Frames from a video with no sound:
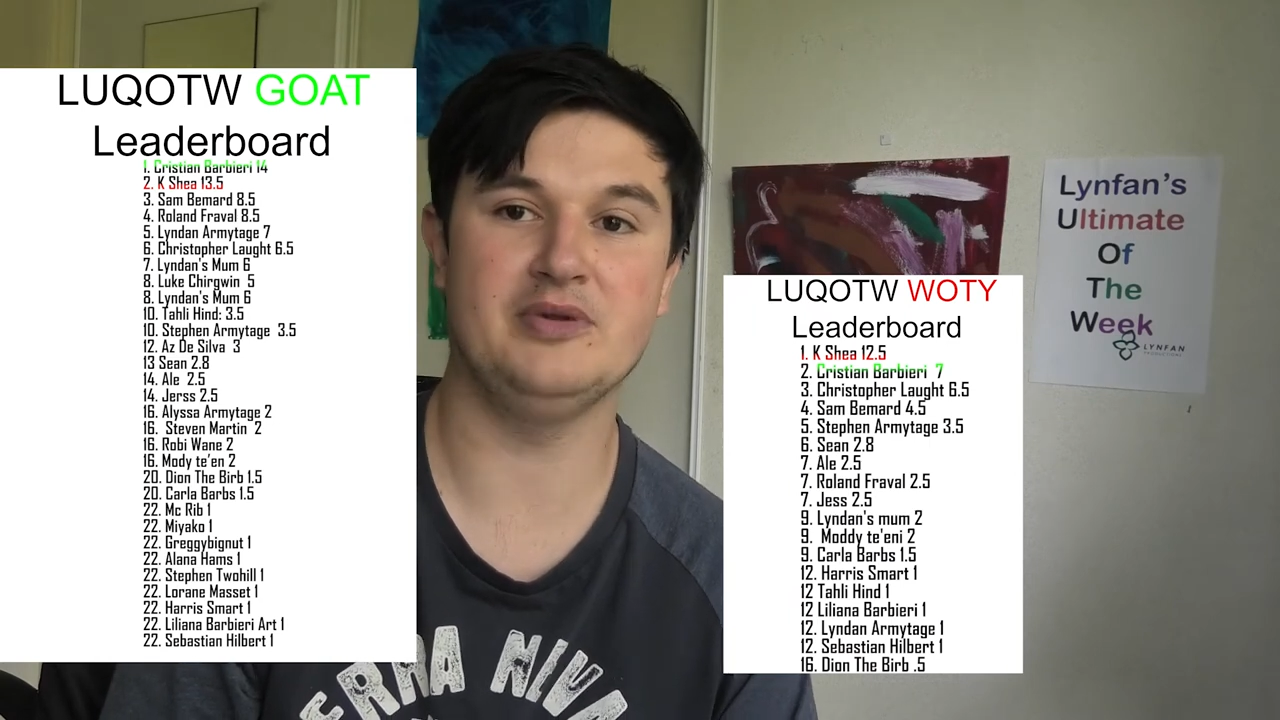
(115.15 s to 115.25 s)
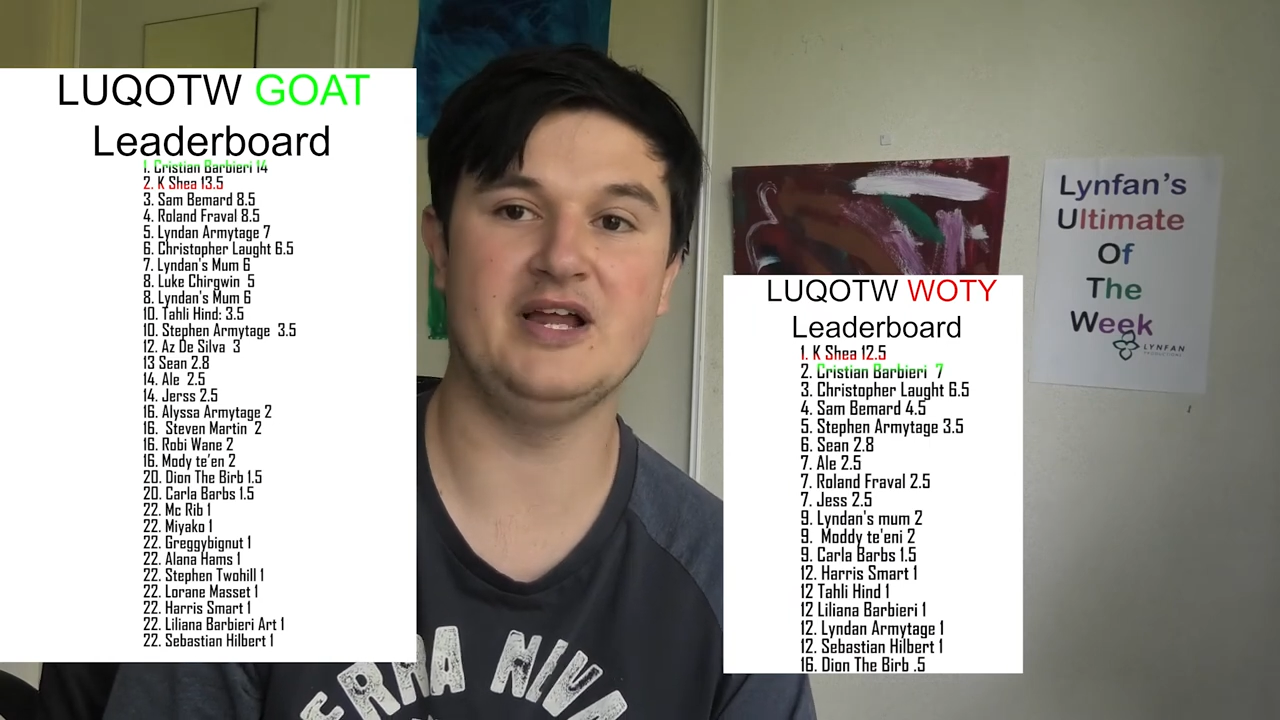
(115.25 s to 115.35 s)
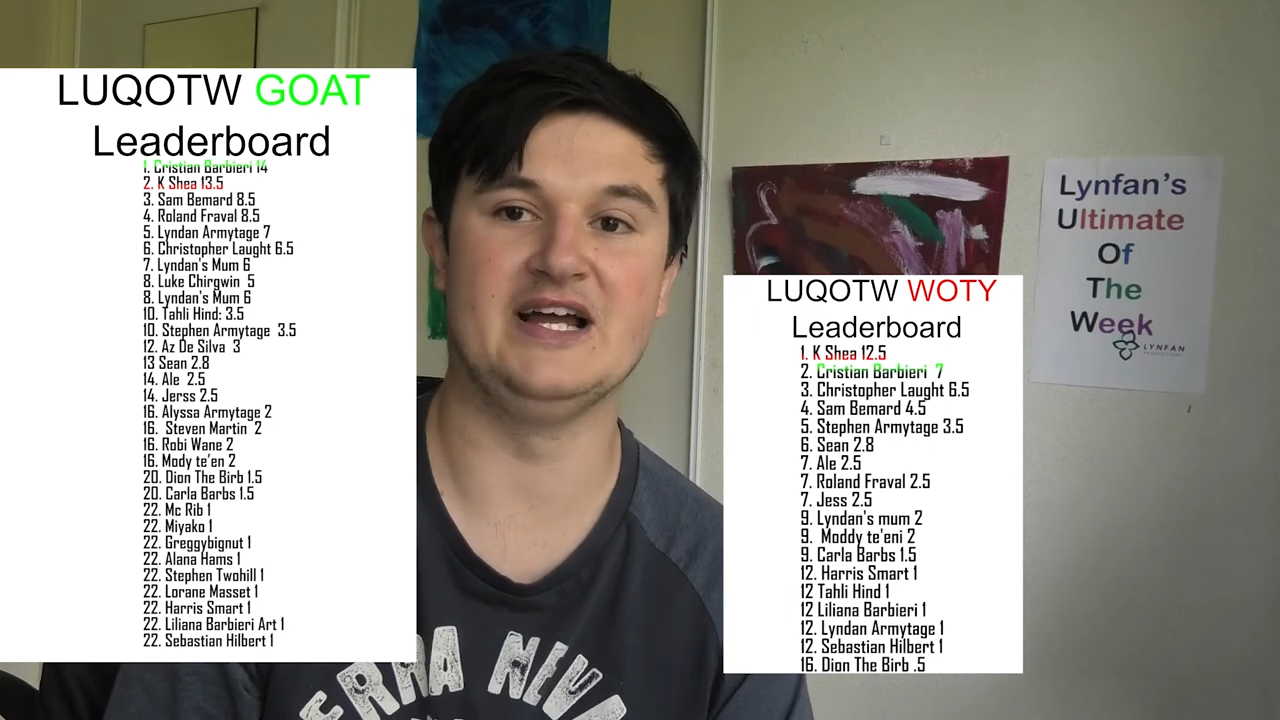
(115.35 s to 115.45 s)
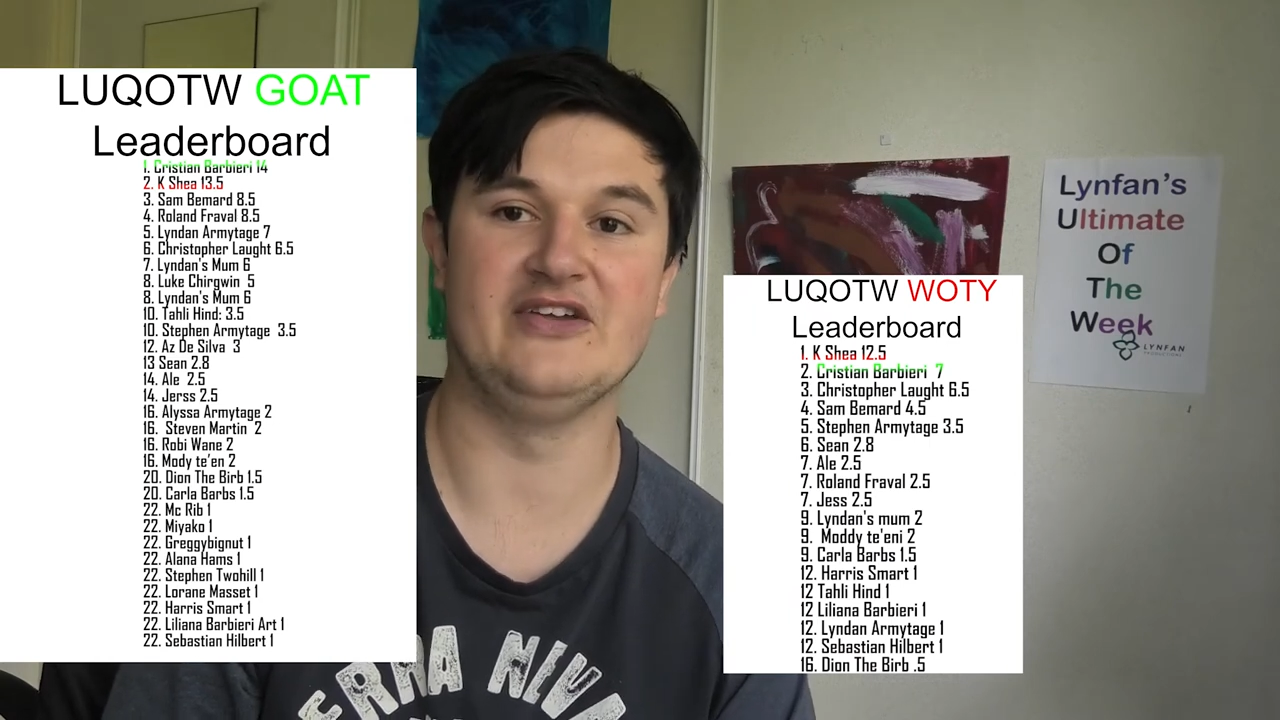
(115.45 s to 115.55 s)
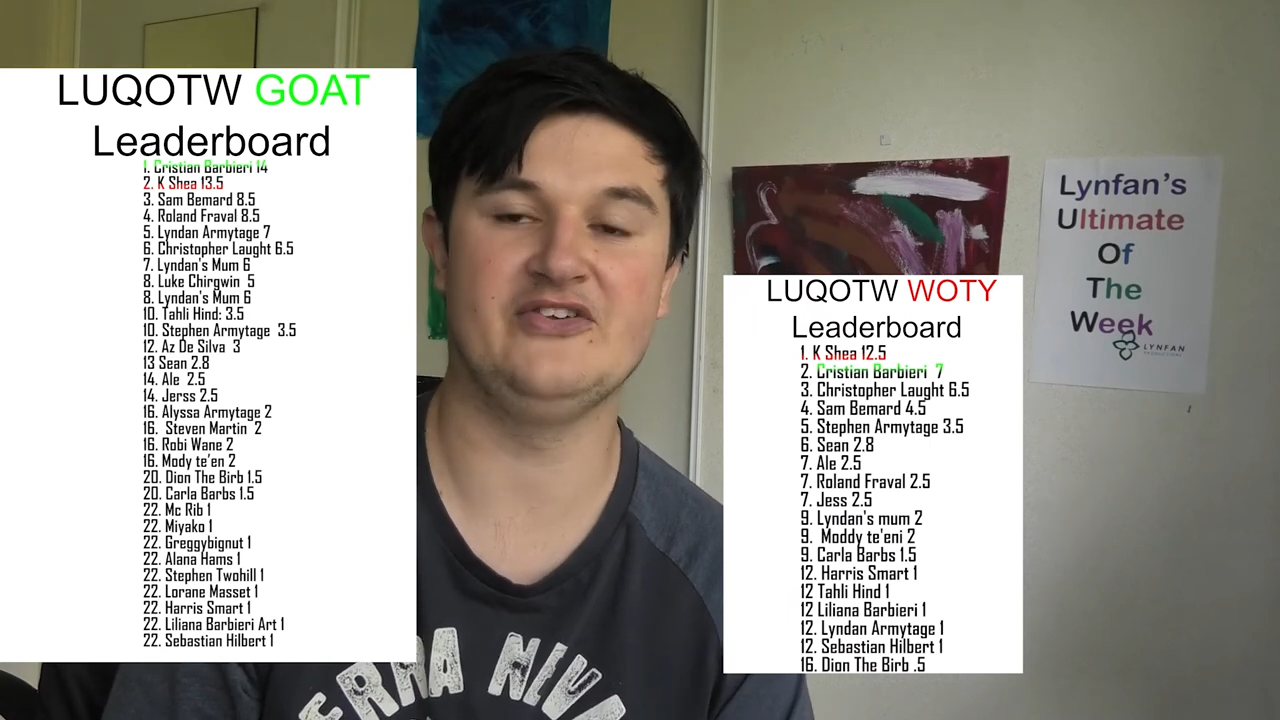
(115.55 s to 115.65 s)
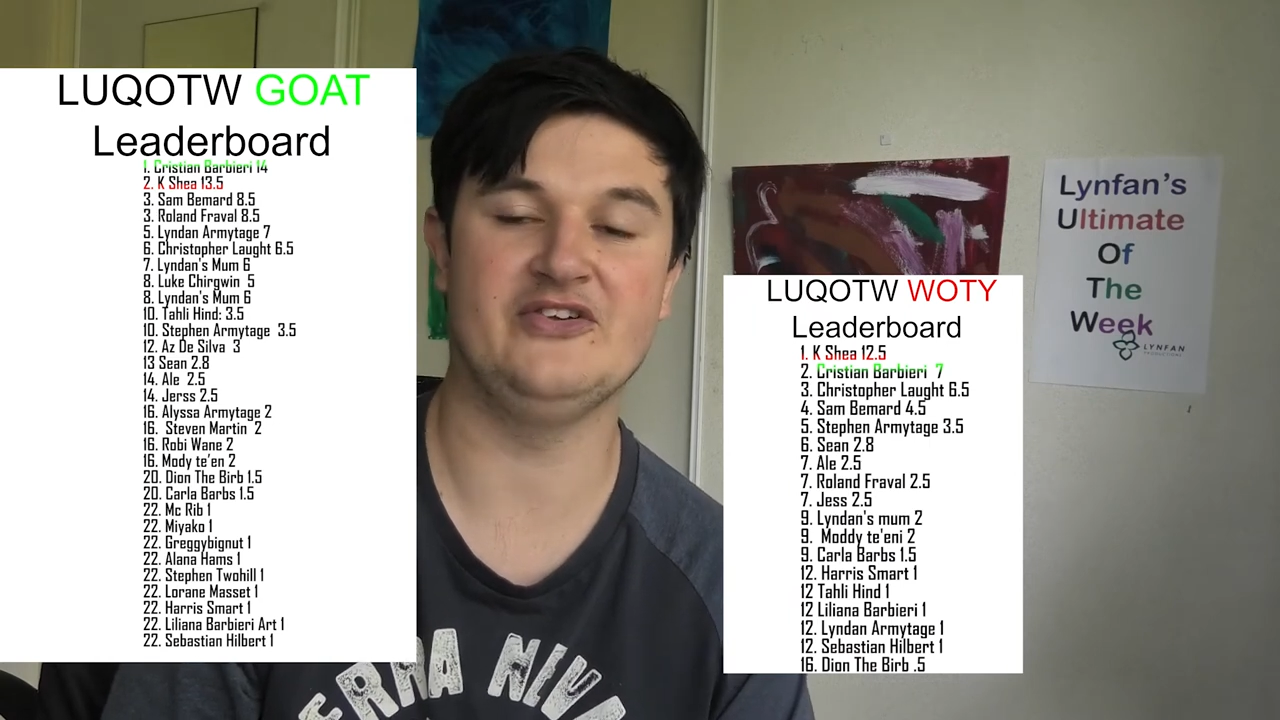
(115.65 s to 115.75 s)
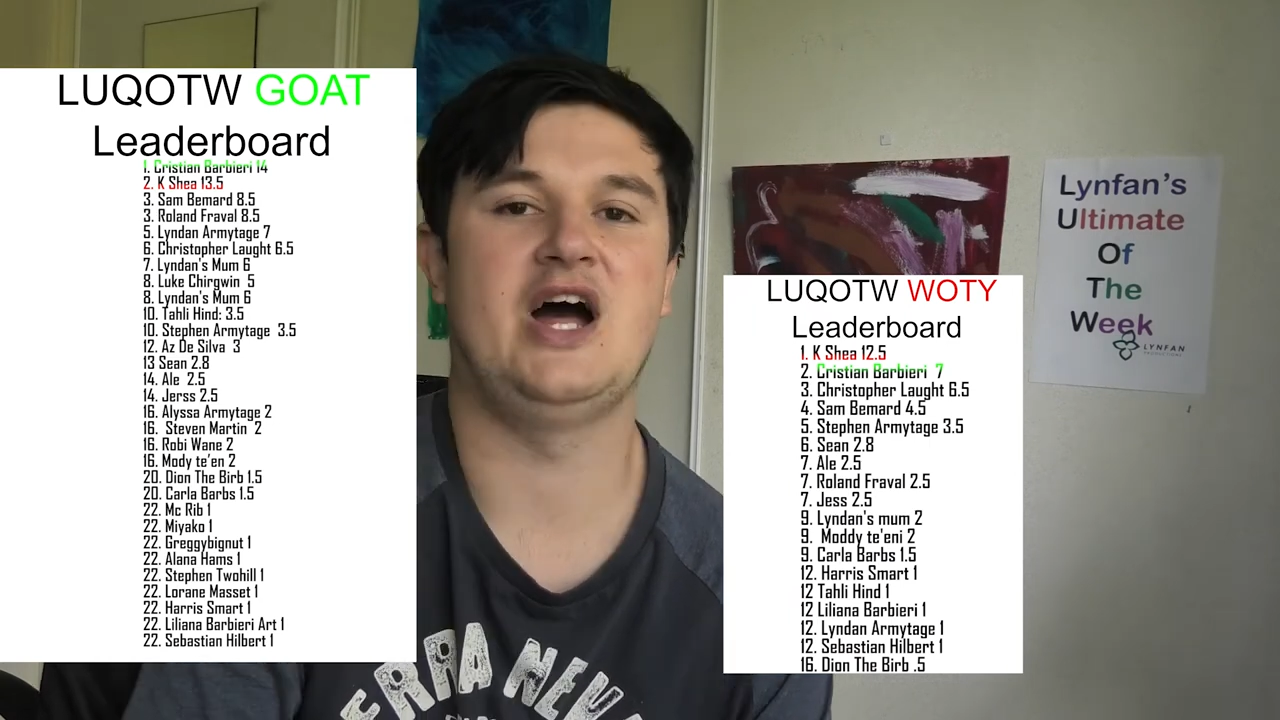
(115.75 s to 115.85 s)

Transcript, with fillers: place.